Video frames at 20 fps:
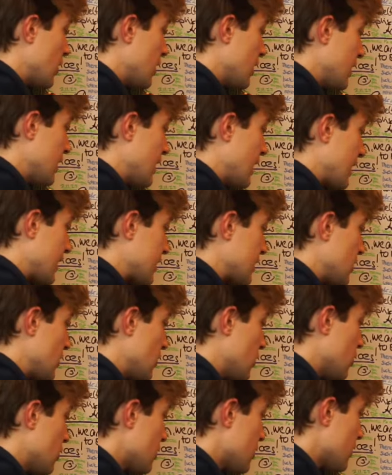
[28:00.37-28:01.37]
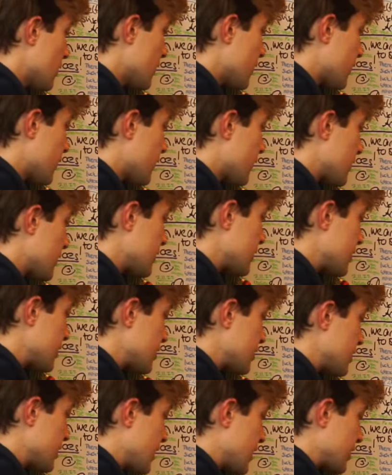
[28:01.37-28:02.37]
a lot of
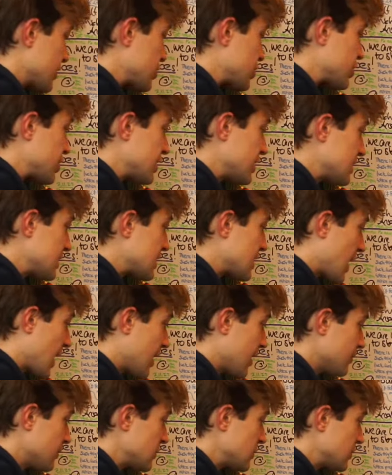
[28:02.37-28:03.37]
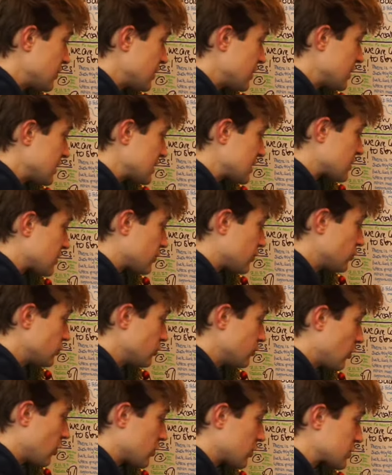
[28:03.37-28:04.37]
shit time to this
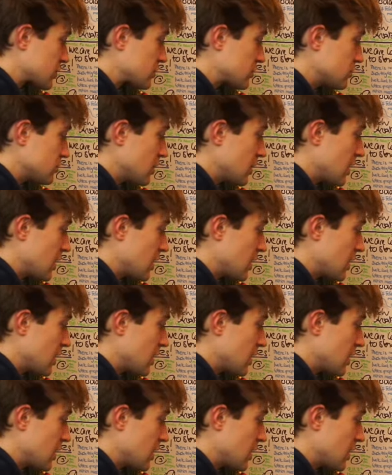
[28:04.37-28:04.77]
room also.